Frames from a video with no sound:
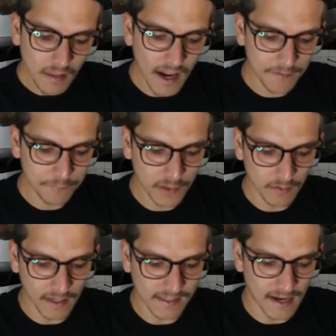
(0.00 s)
I
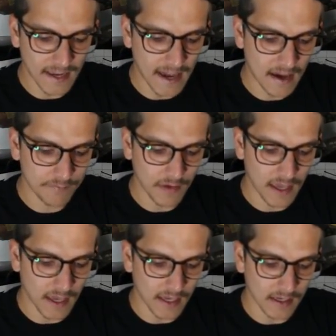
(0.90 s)
feel like I have
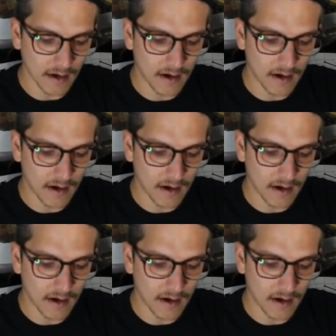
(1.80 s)
a